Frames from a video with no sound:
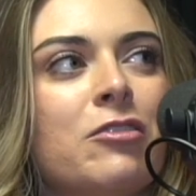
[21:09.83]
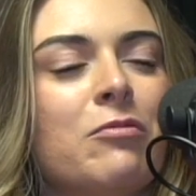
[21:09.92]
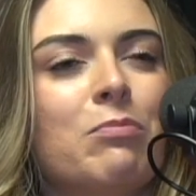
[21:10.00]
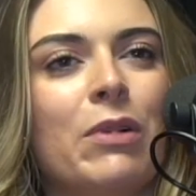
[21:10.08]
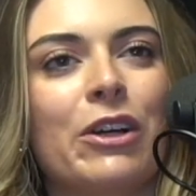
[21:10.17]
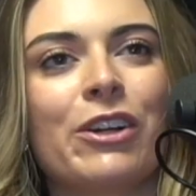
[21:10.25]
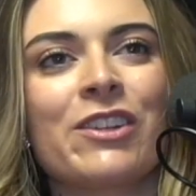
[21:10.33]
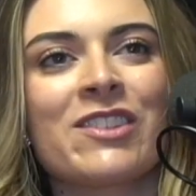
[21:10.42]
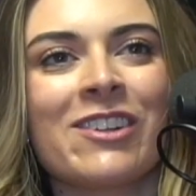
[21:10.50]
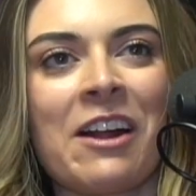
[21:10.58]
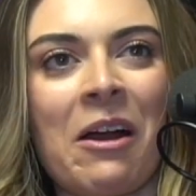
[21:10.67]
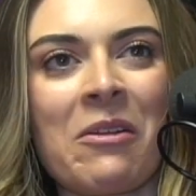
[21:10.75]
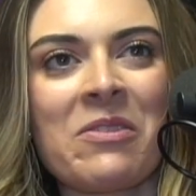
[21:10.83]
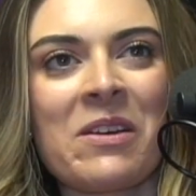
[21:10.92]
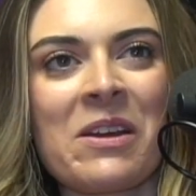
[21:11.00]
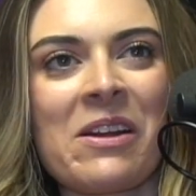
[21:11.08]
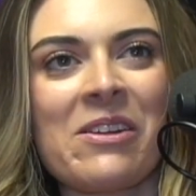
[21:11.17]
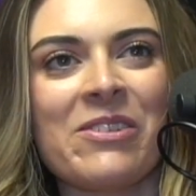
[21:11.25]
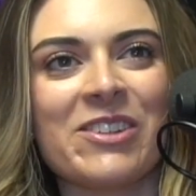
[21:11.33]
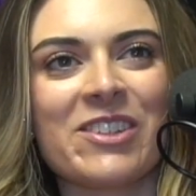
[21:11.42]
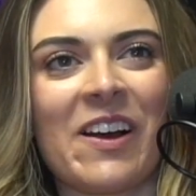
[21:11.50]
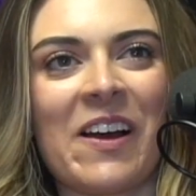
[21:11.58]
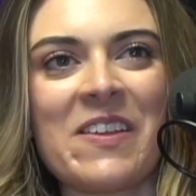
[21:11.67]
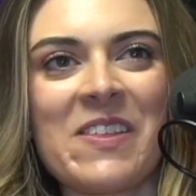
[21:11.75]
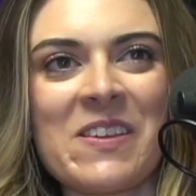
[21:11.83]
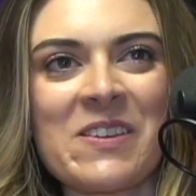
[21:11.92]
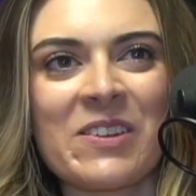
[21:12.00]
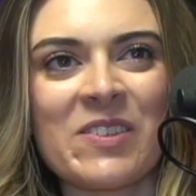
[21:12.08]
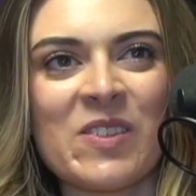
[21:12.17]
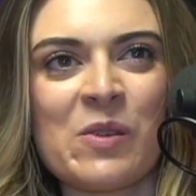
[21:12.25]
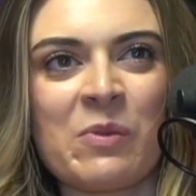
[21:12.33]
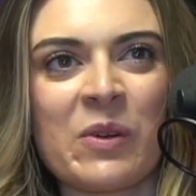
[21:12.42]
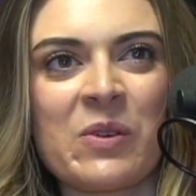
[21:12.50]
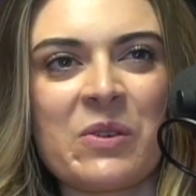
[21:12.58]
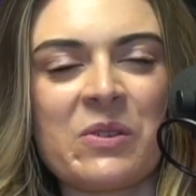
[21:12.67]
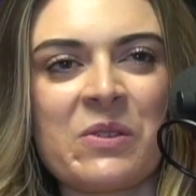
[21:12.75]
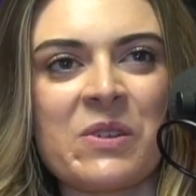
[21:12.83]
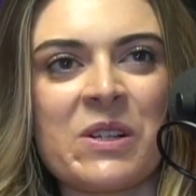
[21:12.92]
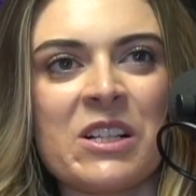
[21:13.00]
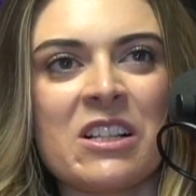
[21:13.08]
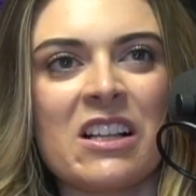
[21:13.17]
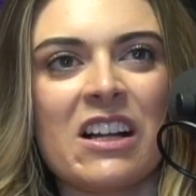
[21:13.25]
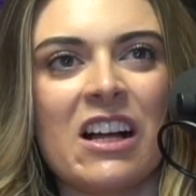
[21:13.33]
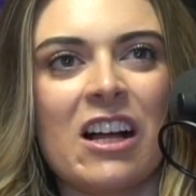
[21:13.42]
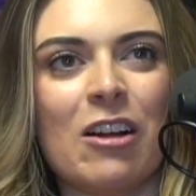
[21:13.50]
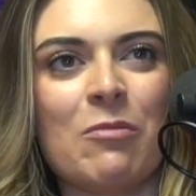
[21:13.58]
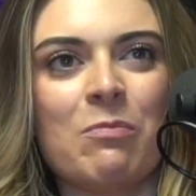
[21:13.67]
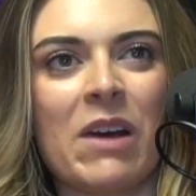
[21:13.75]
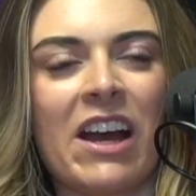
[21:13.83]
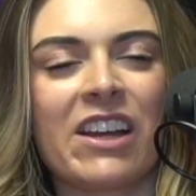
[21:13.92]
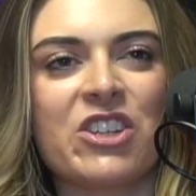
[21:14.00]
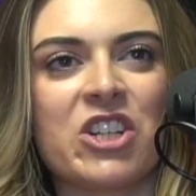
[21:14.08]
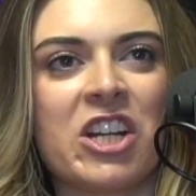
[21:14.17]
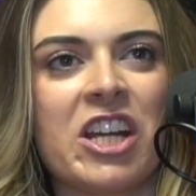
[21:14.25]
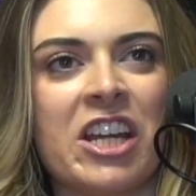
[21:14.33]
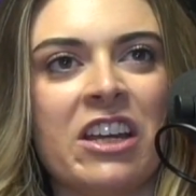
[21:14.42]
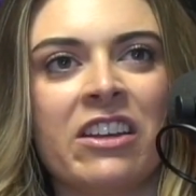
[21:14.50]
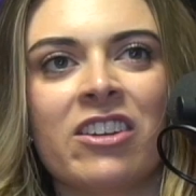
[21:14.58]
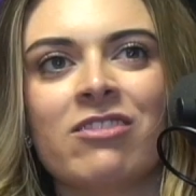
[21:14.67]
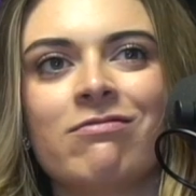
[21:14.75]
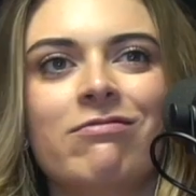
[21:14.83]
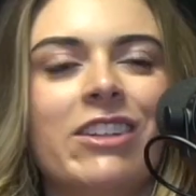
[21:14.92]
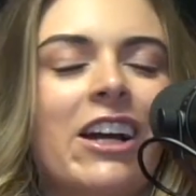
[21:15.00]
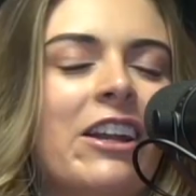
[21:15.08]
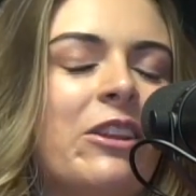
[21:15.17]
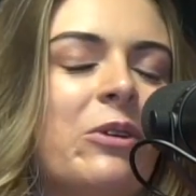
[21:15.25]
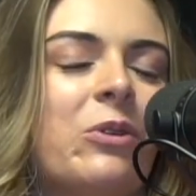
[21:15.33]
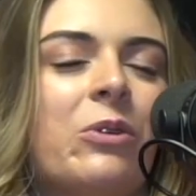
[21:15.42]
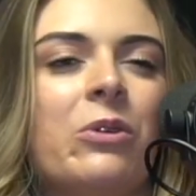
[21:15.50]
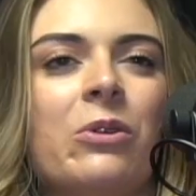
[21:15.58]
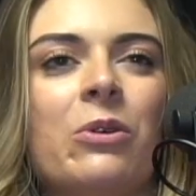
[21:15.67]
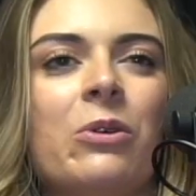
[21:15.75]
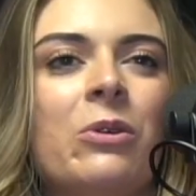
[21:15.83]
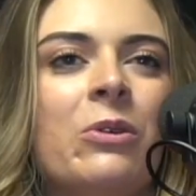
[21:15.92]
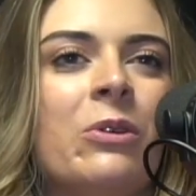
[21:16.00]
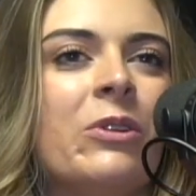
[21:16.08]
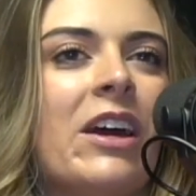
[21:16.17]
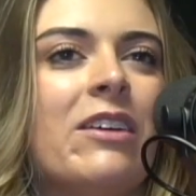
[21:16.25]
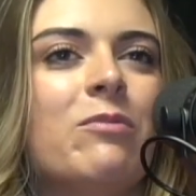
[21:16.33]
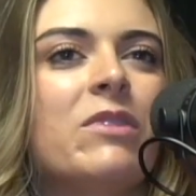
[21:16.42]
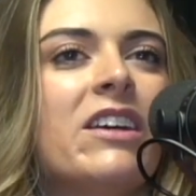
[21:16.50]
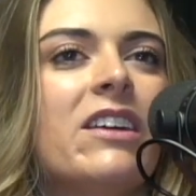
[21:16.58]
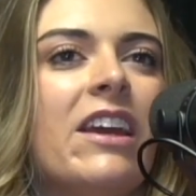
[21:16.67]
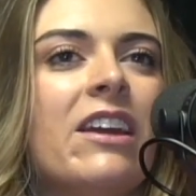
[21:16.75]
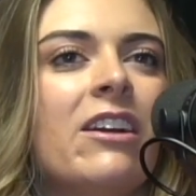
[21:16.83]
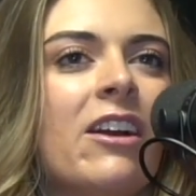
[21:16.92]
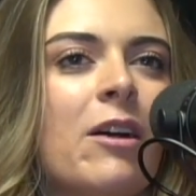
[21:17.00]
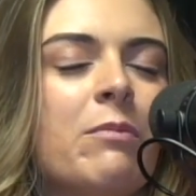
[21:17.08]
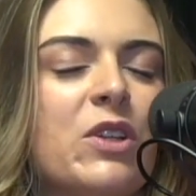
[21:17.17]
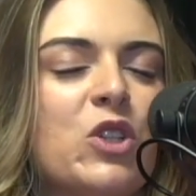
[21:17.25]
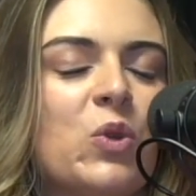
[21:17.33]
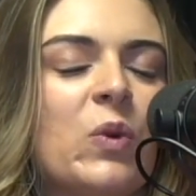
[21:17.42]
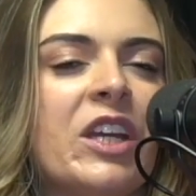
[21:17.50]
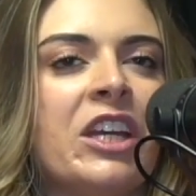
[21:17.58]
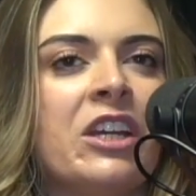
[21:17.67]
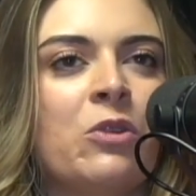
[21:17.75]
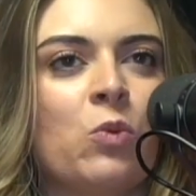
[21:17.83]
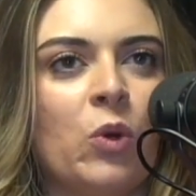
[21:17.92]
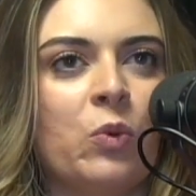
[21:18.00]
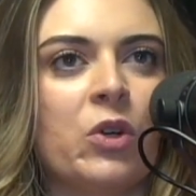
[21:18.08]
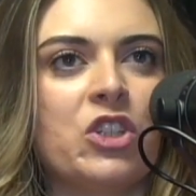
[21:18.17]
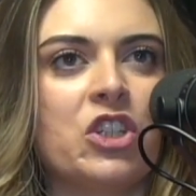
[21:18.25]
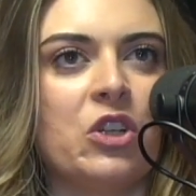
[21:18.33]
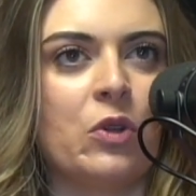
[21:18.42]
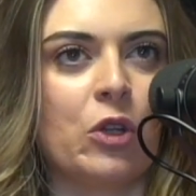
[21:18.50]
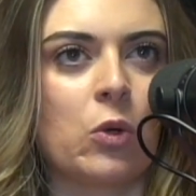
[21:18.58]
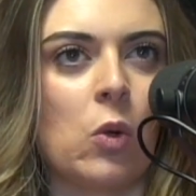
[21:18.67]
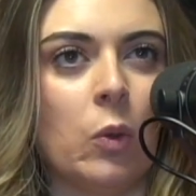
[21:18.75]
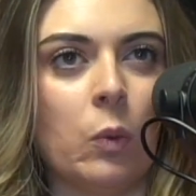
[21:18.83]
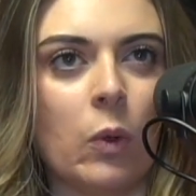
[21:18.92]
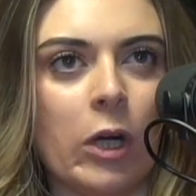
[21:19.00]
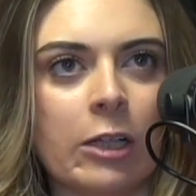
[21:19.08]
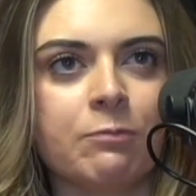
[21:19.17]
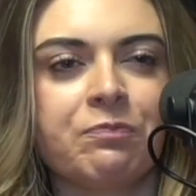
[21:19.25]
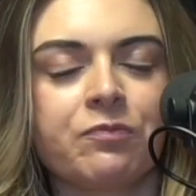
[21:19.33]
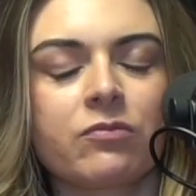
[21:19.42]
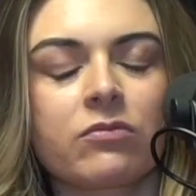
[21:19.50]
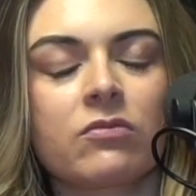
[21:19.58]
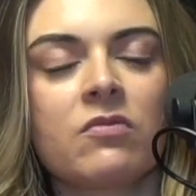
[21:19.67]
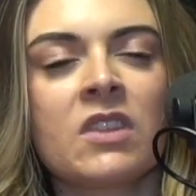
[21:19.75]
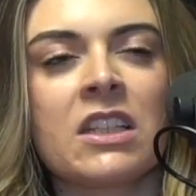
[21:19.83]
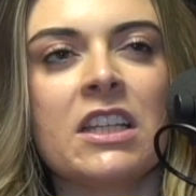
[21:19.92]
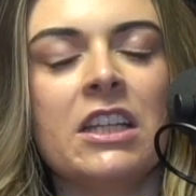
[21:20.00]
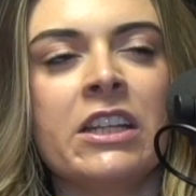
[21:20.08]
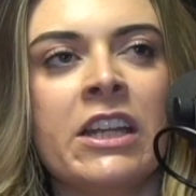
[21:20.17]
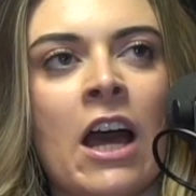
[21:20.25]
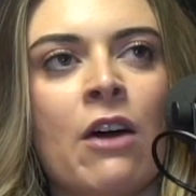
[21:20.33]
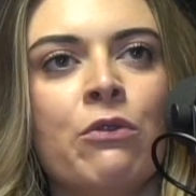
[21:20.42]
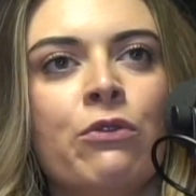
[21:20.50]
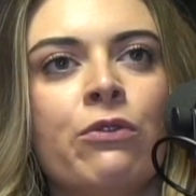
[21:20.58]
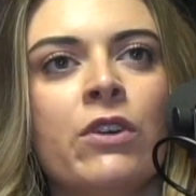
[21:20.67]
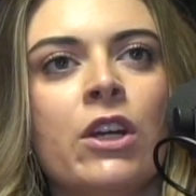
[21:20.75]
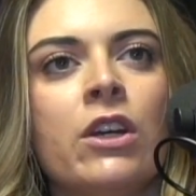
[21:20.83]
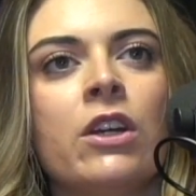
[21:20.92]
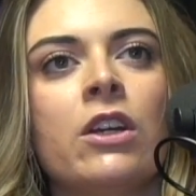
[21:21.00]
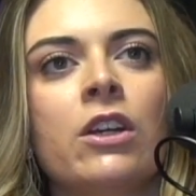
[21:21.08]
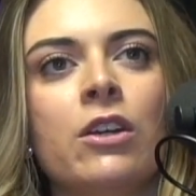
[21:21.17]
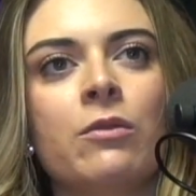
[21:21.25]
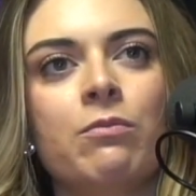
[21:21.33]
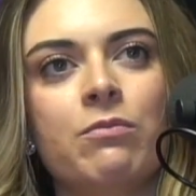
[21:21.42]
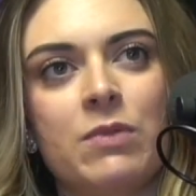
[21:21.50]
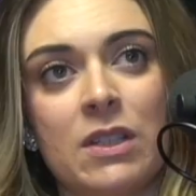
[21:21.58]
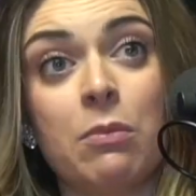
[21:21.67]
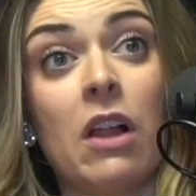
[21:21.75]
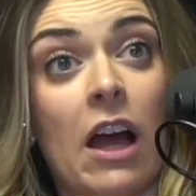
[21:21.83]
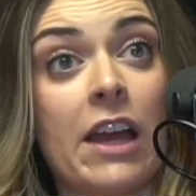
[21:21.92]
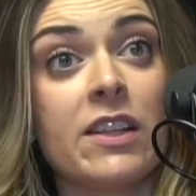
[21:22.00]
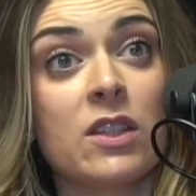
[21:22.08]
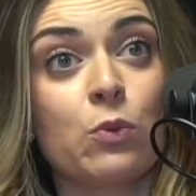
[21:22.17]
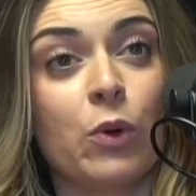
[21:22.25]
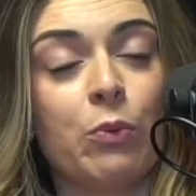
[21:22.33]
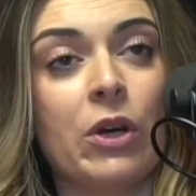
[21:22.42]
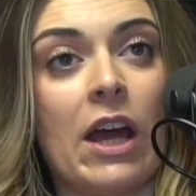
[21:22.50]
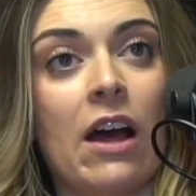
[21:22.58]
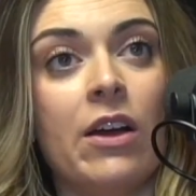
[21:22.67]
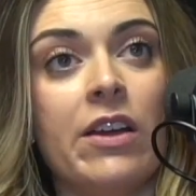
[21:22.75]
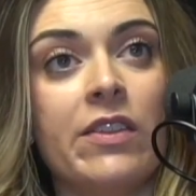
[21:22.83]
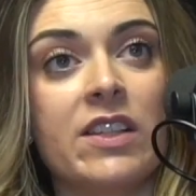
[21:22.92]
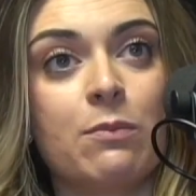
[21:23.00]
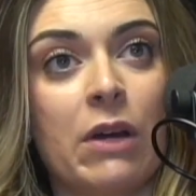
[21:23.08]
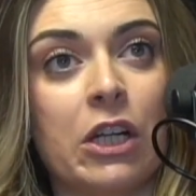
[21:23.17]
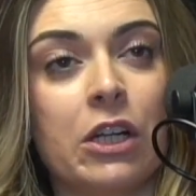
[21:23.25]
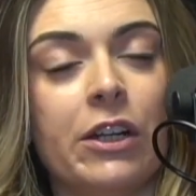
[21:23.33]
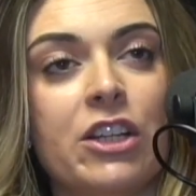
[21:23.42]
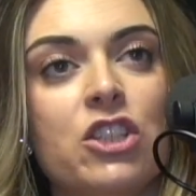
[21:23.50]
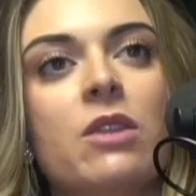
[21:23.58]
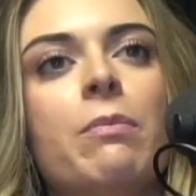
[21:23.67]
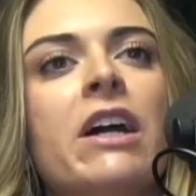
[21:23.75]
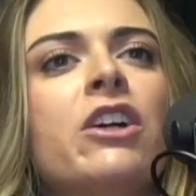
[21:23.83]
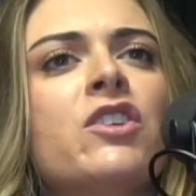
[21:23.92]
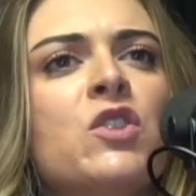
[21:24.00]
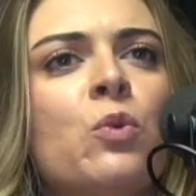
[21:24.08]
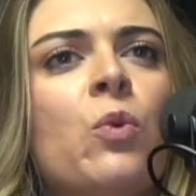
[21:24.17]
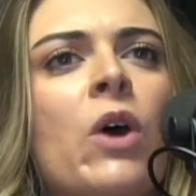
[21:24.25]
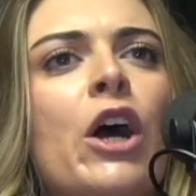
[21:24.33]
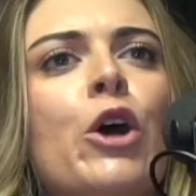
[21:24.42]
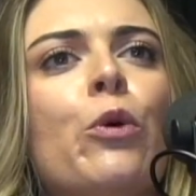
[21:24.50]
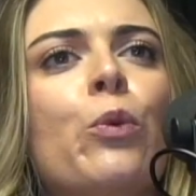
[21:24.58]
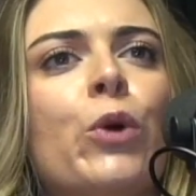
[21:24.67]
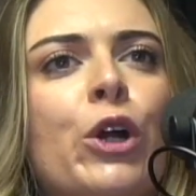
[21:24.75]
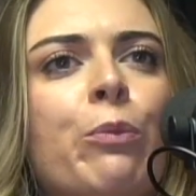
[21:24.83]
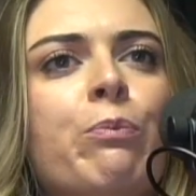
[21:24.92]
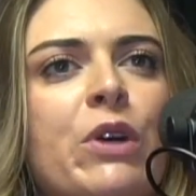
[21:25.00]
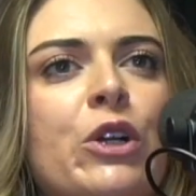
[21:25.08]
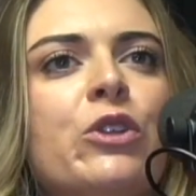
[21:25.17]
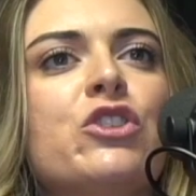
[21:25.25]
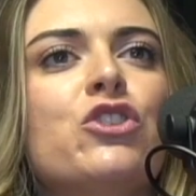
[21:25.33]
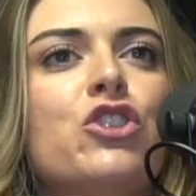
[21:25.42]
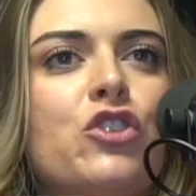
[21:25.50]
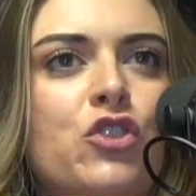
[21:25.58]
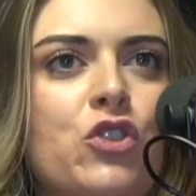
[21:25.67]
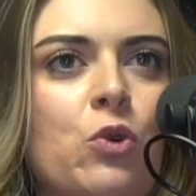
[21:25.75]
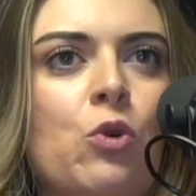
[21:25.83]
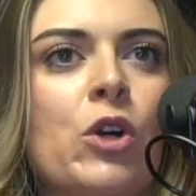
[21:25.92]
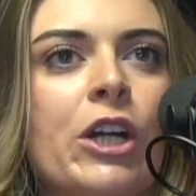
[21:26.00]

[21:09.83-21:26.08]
bunkers are out there, which I think are super cool. Back during kind of the era between World War II and the Cold War, enough supplies were put out in this bunker region. The bunkers are what were built to store